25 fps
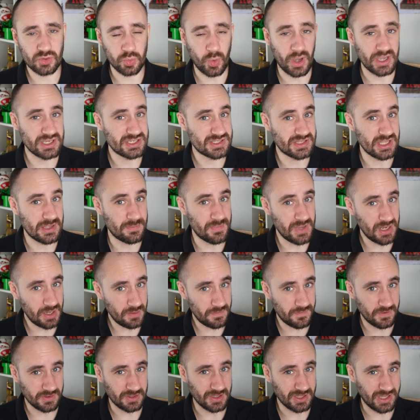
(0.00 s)
twice the
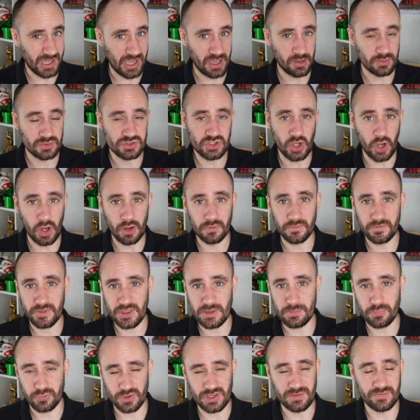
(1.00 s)
minifigure count of
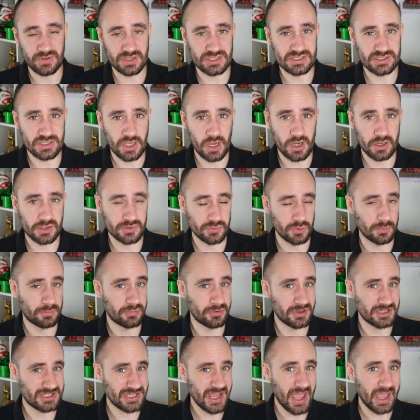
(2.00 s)
the previous Dark
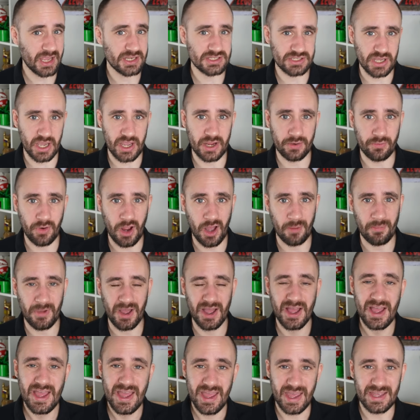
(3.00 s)
Trooper Attack
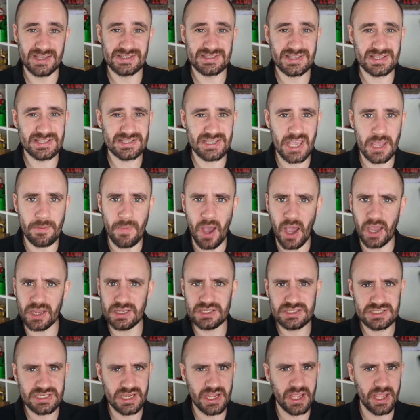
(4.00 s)
diorama. It's the same
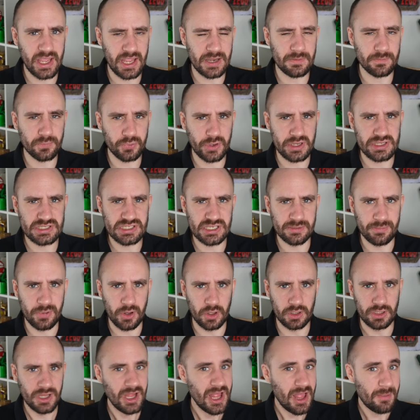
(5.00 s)
idea in
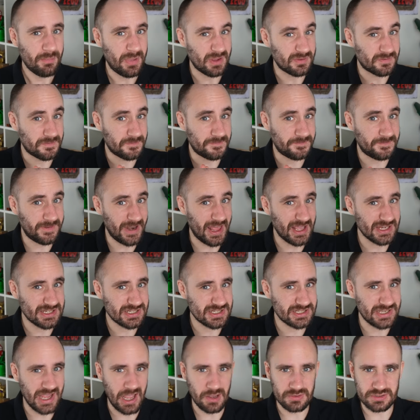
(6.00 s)
principle, but
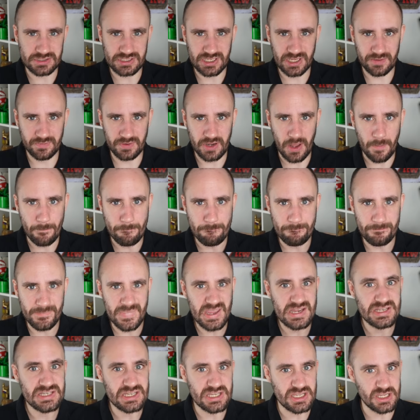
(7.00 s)
fleshed out and given a
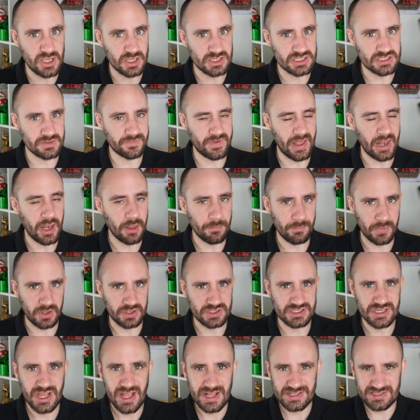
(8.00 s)
meatier
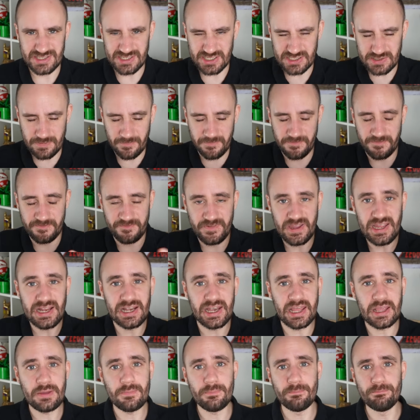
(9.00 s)
development, just
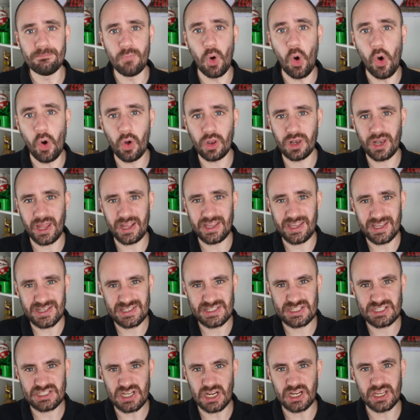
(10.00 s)
feeling more like a
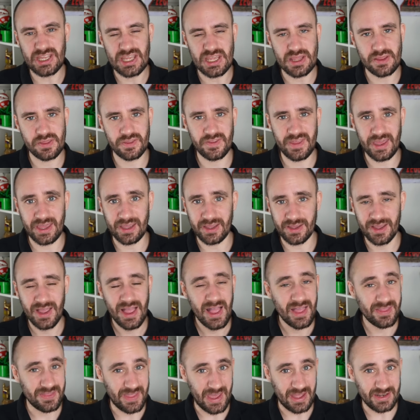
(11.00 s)
chunky thing
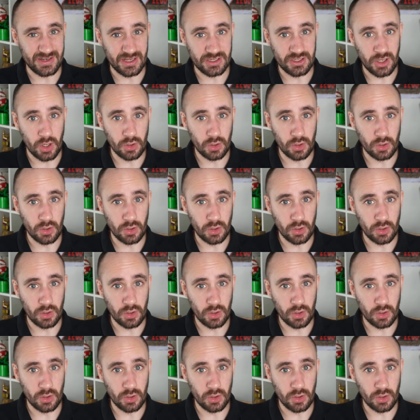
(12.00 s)
that an